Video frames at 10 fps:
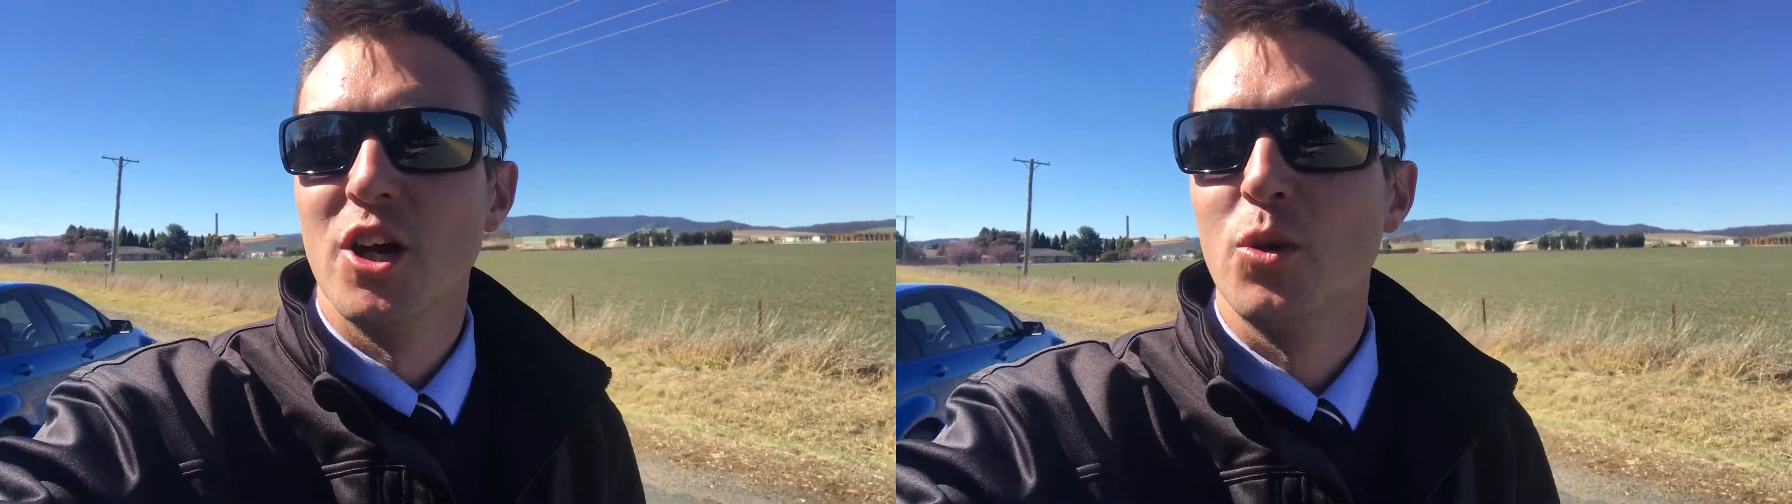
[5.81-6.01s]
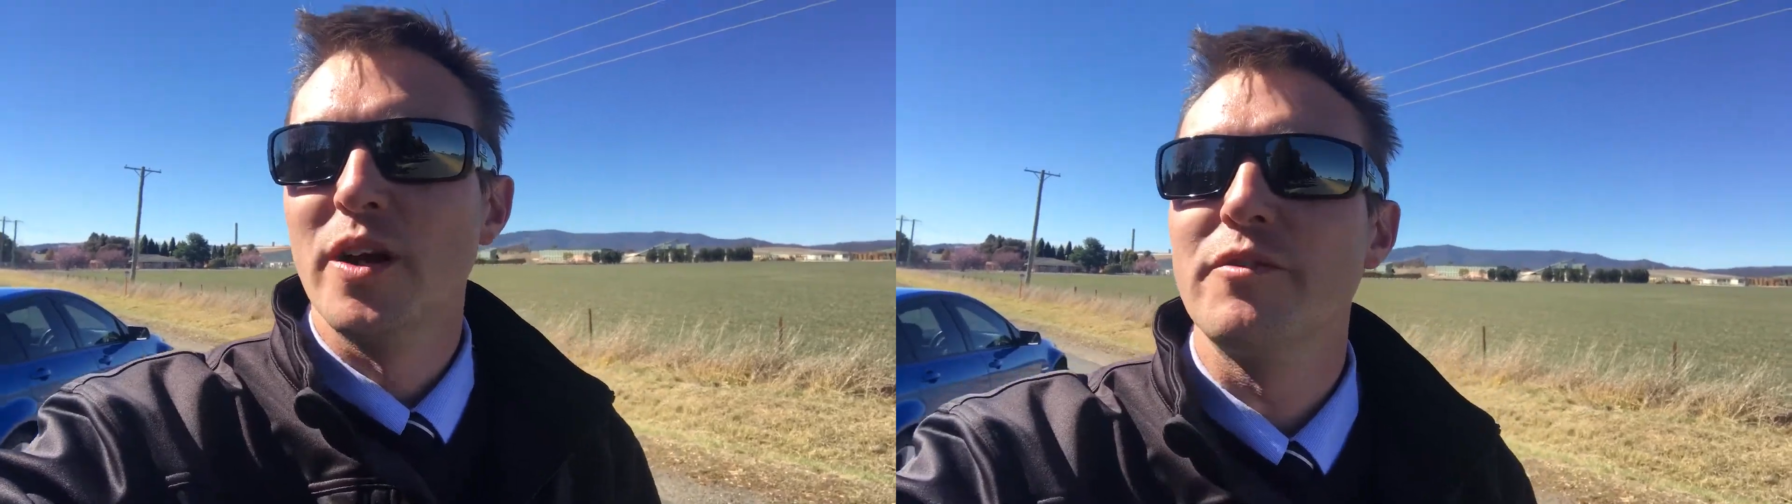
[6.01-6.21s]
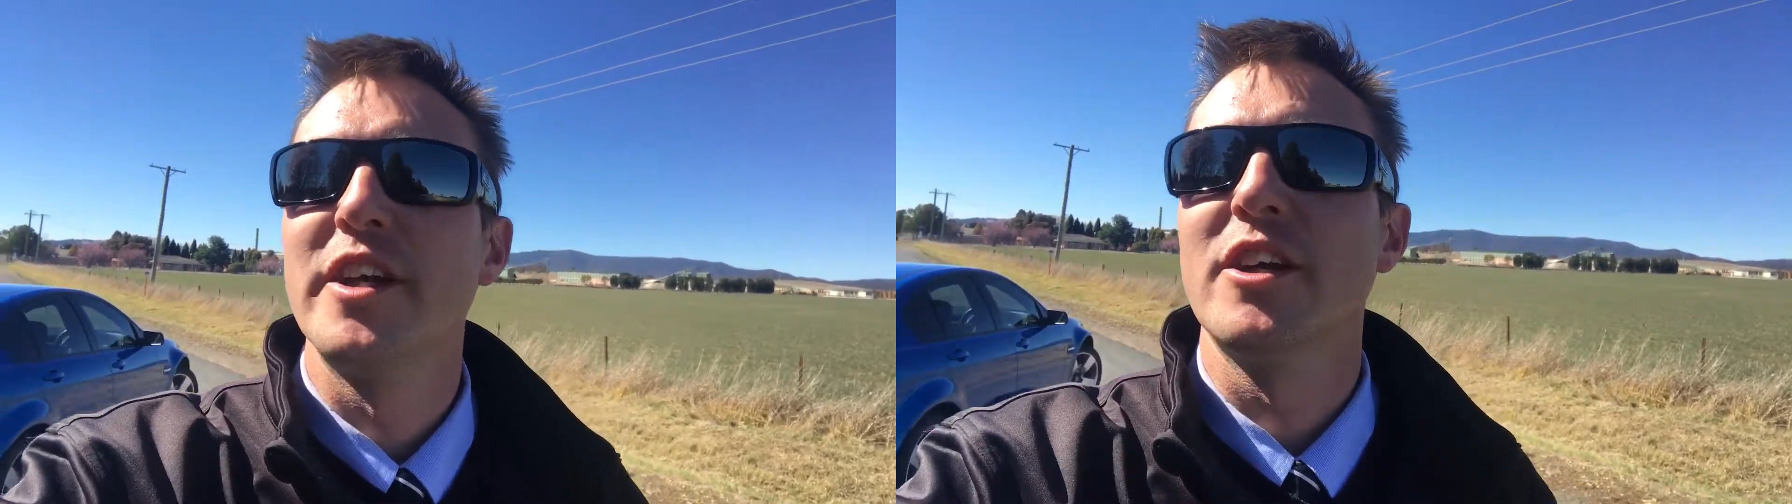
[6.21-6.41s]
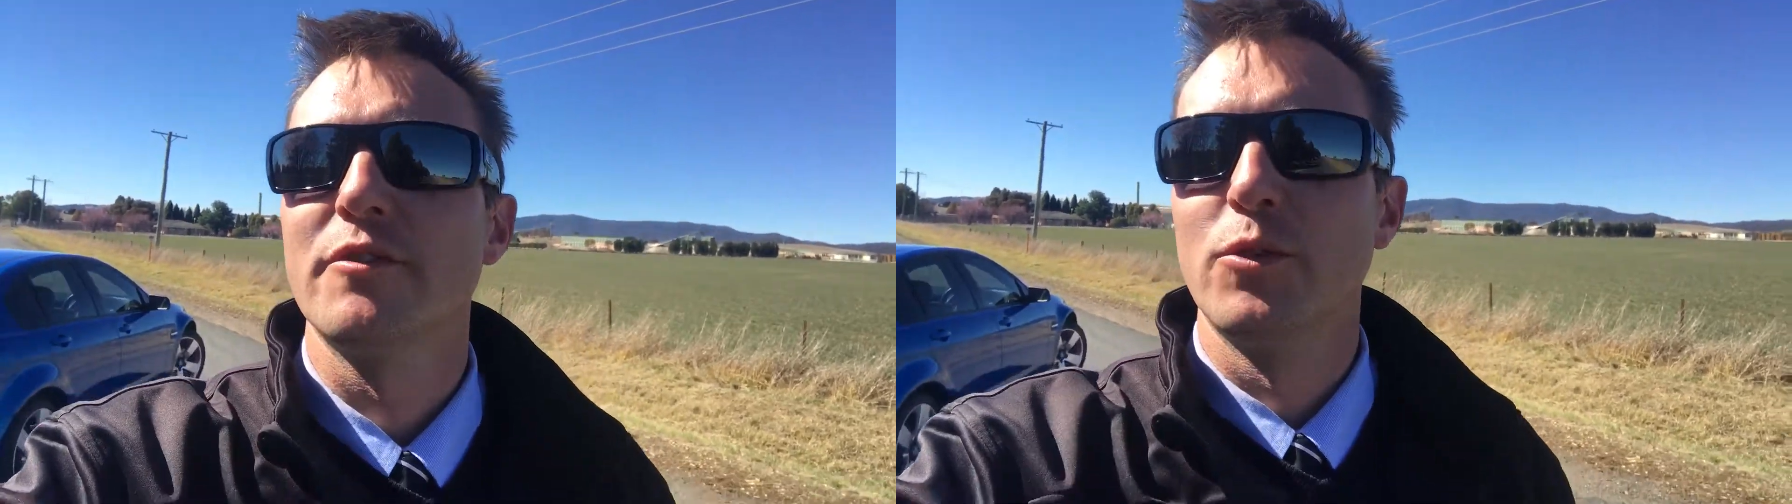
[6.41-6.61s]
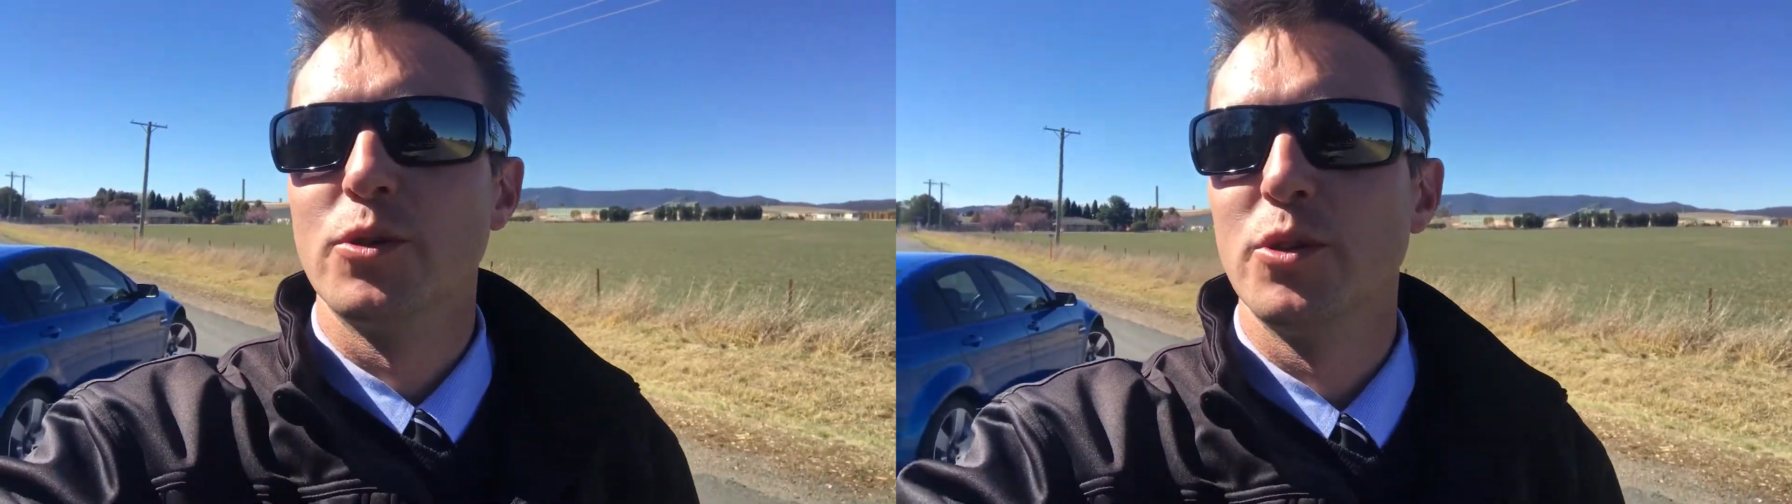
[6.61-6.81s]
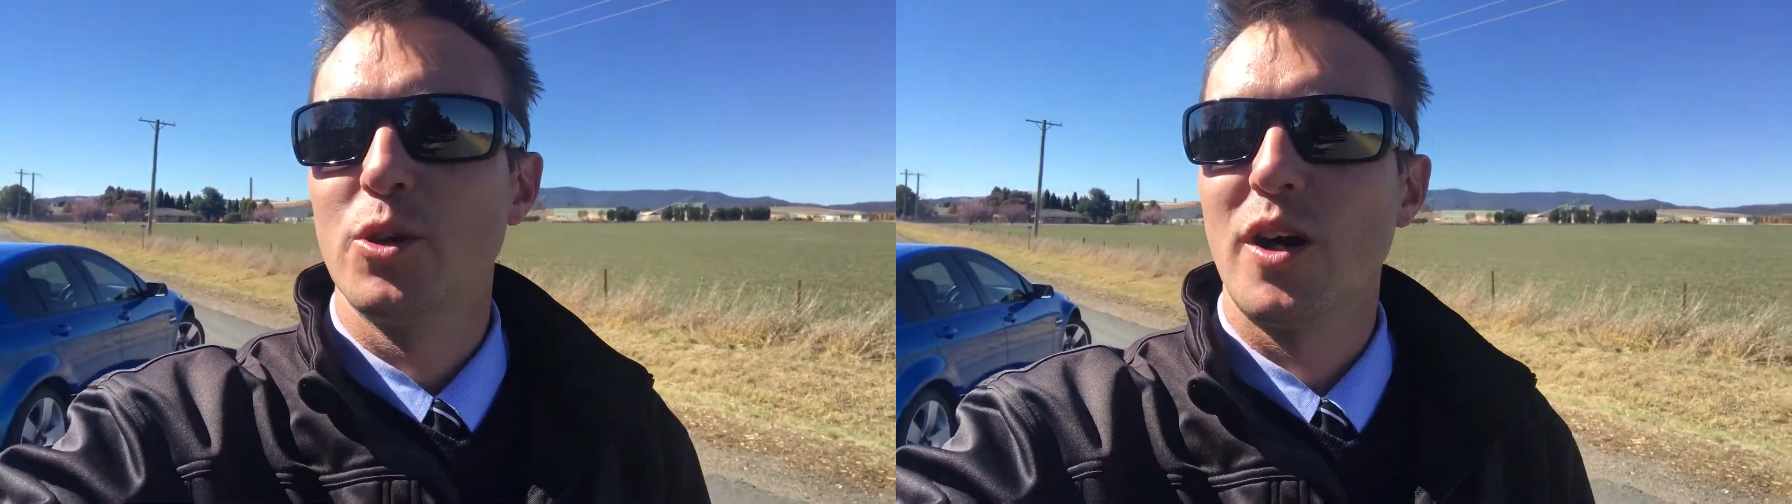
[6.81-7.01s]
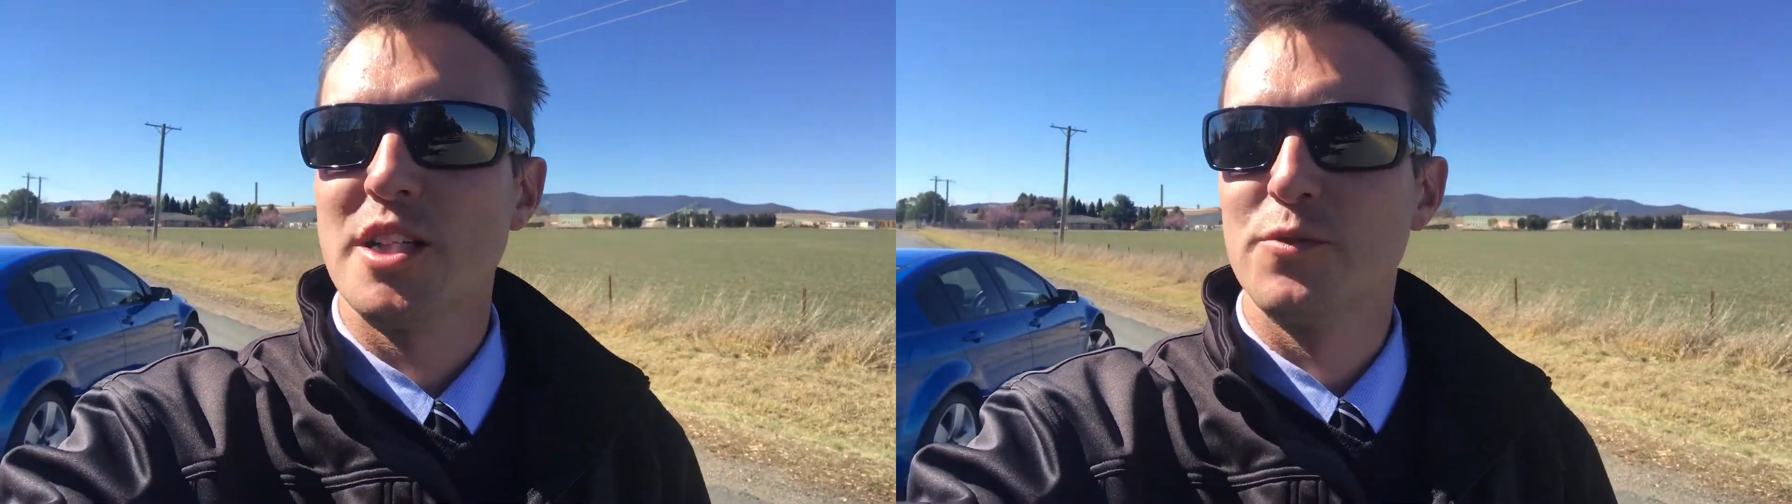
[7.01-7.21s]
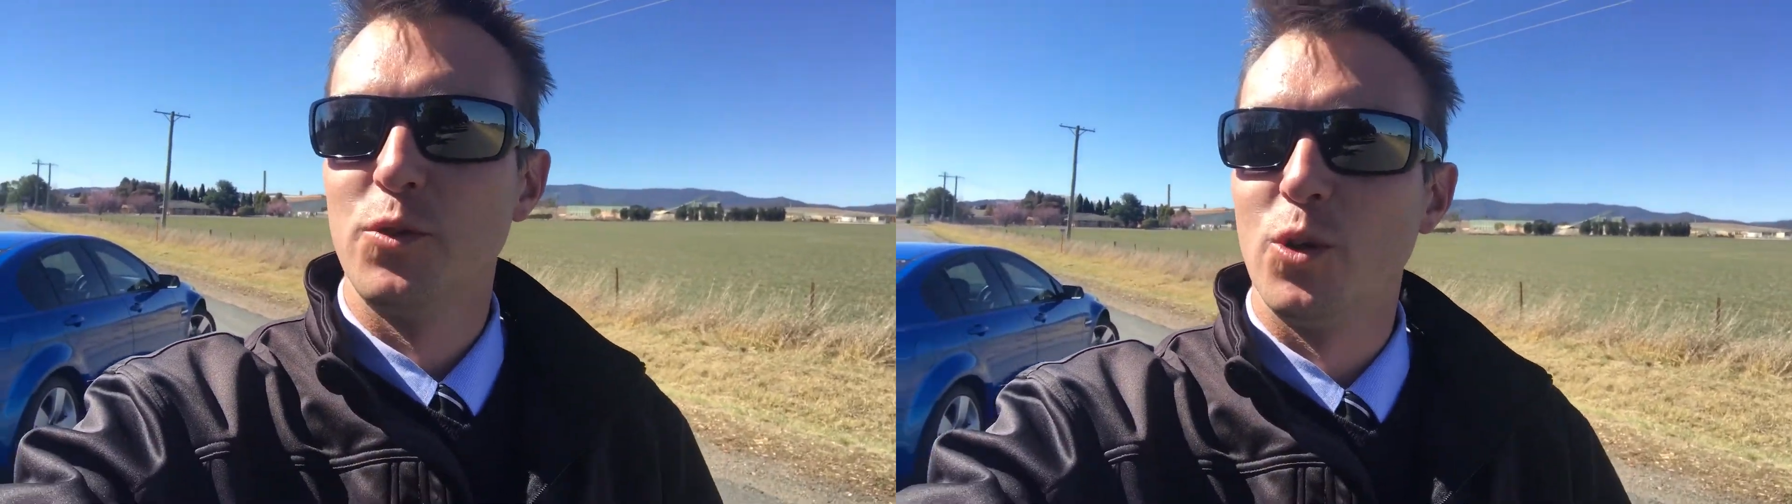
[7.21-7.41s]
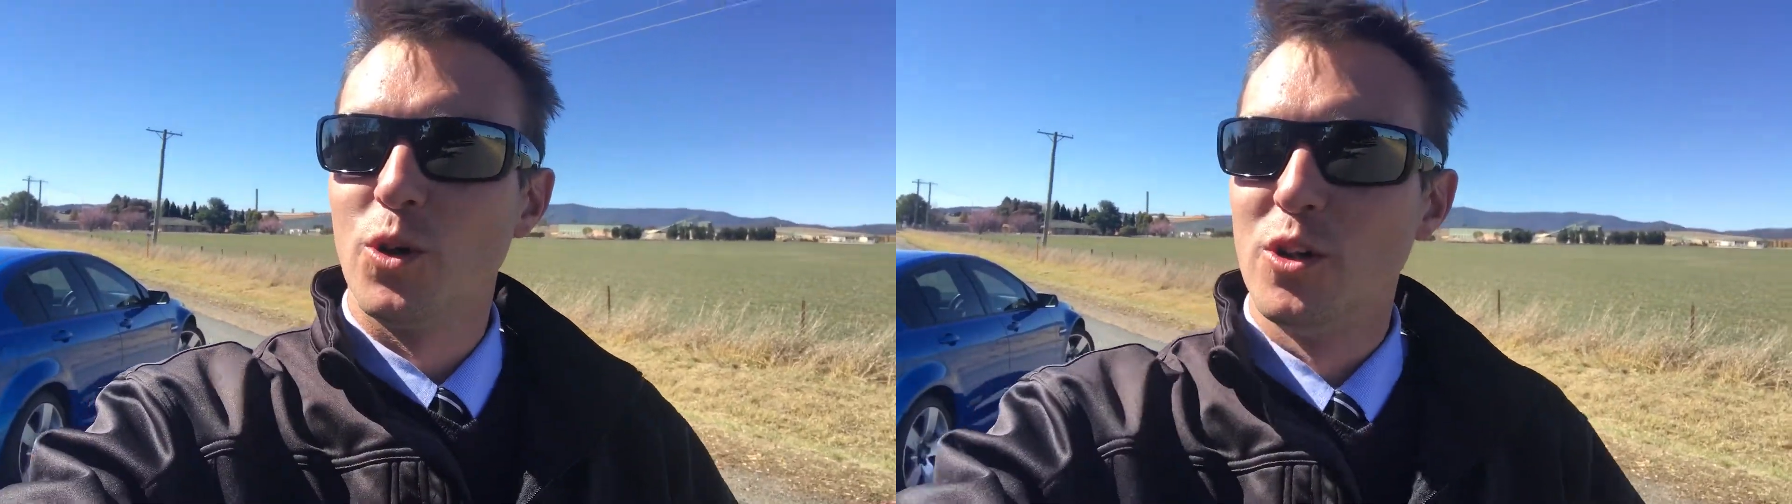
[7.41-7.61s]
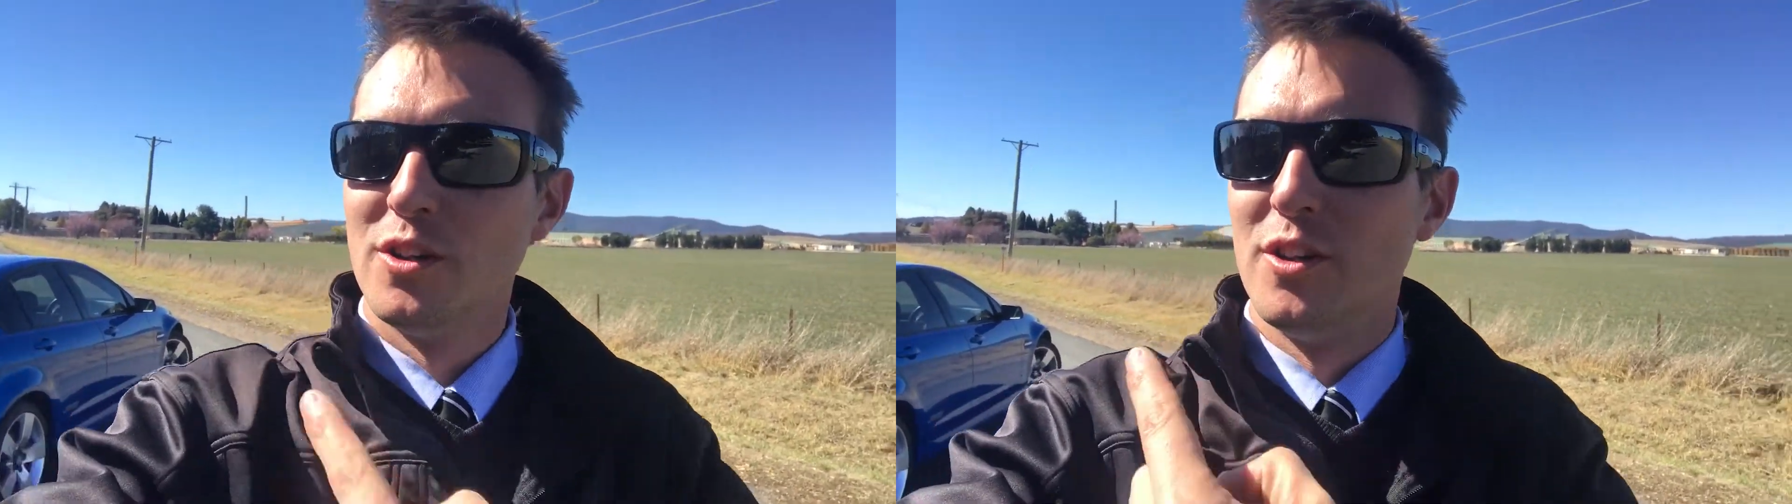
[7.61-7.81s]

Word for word: Quick video for you guys for,